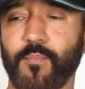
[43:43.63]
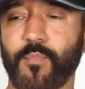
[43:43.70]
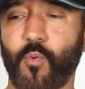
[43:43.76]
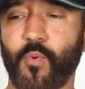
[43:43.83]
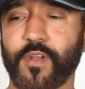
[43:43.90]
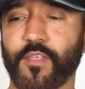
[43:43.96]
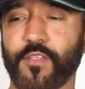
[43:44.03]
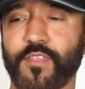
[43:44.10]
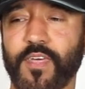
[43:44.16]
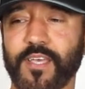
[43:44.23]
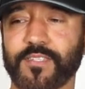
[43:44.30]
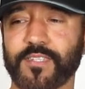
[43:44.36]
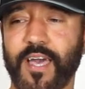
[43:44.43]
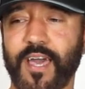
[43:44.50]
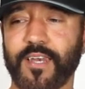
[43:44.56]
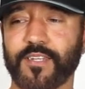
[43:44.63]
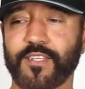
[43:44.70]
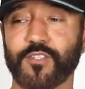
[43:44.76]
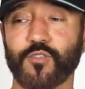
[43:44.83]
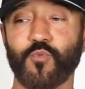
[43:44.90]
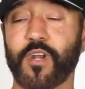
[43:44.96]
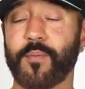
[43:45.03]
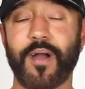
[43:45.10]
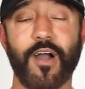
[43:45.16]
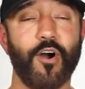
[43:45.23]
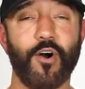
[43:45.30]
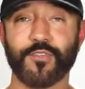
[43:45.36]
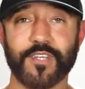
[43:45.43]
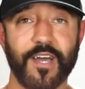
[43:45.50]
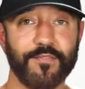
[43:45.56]
But one of the things that, this is one of my
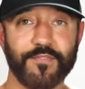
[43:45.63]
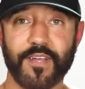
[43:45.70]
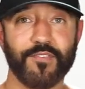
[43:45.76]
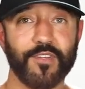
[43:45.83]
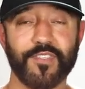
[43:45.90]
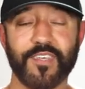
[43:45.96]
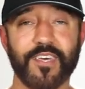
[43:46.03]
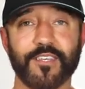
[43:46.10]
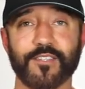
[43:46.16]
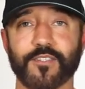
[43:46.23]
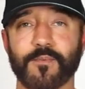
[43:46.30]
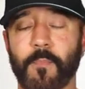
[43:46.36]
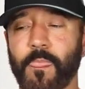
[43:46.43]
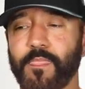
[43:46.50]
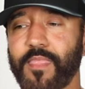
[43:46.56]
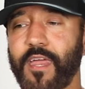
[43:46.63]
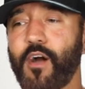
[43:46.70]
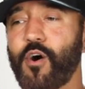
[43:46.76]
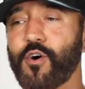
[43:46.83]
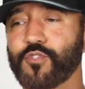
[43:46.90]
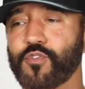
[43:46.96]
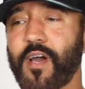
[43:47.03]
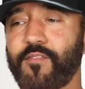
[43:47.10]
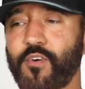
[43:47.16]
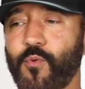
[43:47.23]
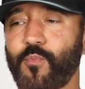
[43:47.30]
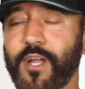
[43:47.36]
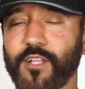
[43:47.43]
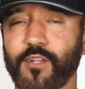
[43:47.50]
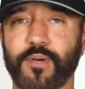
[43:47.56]
all-time favorite things, that I also have on a
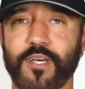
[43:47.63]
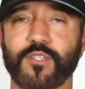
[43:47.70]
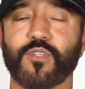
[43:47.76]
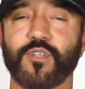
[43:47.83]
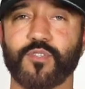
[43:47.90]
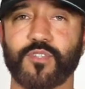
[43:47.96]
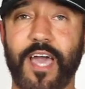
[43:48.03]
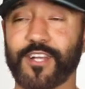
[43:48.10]
regular basis.